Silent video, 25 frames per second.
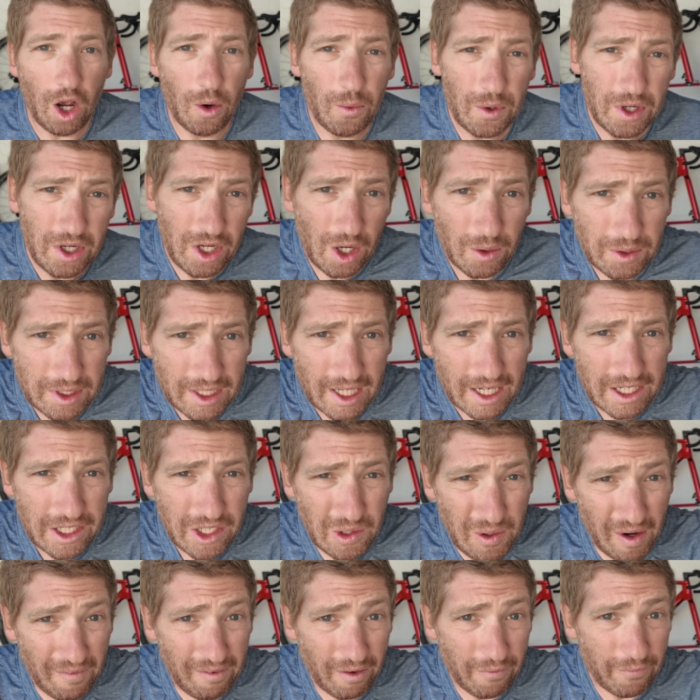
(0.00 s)
Oh, and note that I do
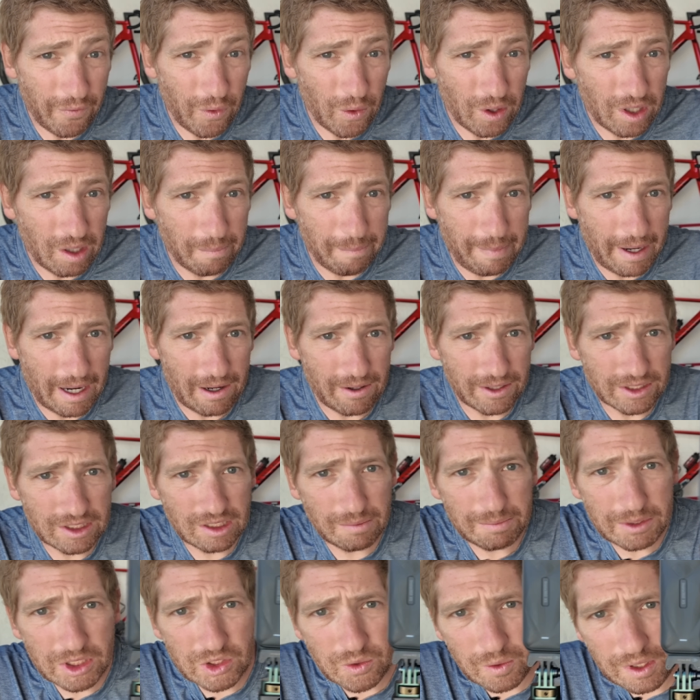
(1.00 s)
have a full comparison
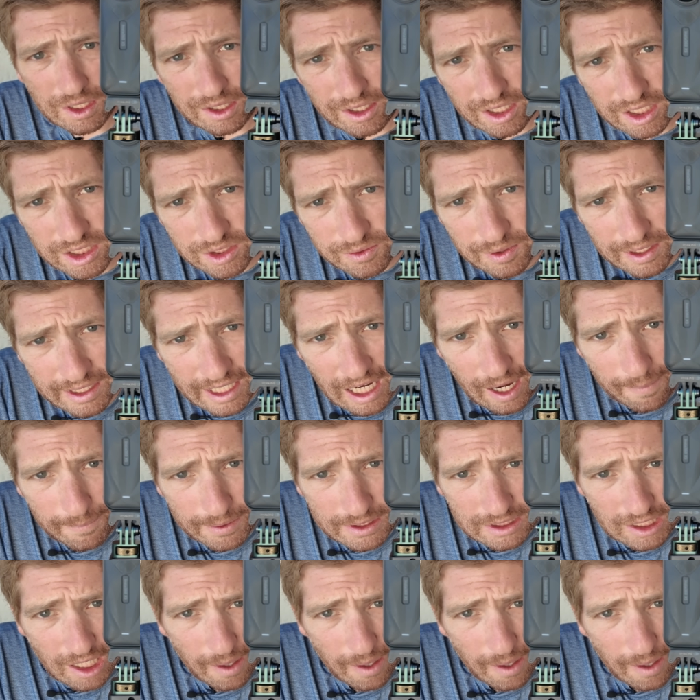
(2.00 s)
between these three cameras